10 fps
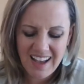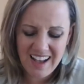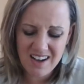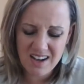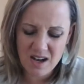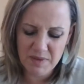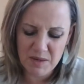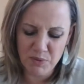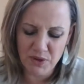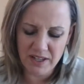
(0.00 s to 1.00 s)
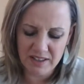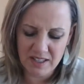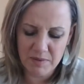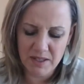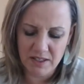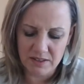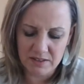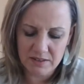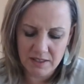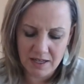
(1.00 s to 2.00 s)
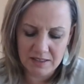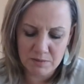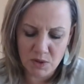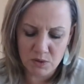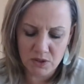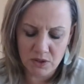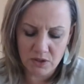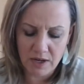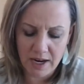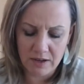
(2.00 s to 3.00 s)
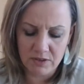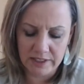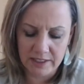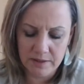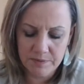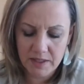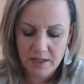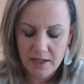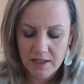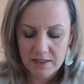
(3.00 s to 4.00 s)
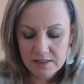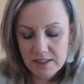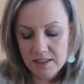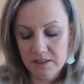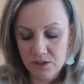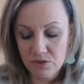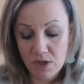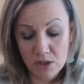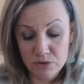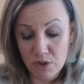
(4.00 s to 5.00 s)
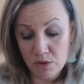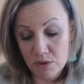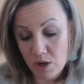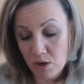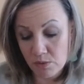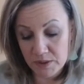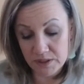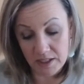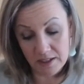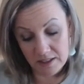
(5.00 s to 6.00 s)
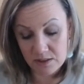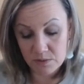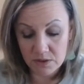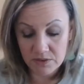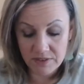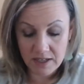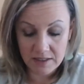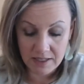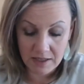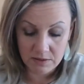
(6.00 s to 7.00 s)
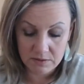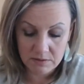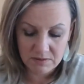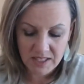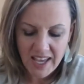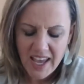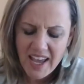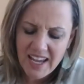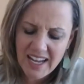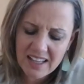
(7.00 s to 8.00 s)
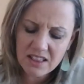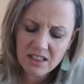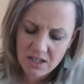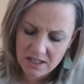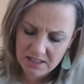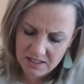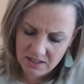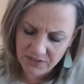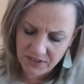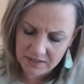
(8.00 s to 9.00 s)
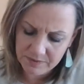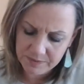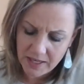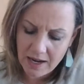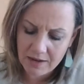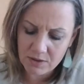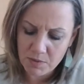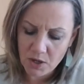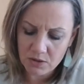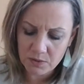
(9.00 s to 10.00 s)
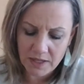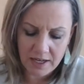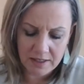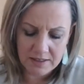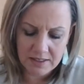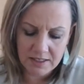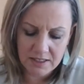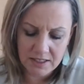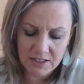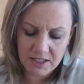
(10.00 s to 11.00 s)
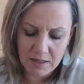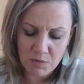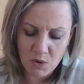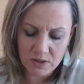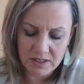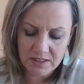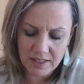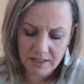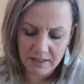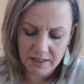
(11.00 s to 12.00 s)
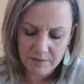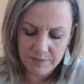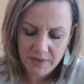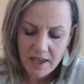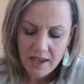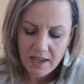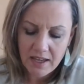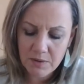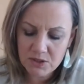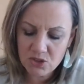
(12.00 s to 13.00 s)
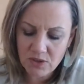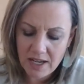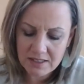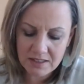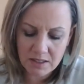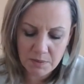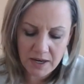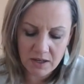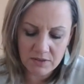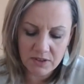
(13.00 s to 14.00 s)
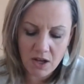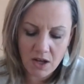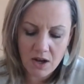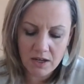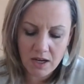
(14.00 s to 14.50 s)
How come he bringing them here? Asked Mo Turner angrily. Stacy shrugged. Don't know, but I guess we'll find out. He looks different, I remarked when I could see TJ more distinctly. He was dressed in a pair of long,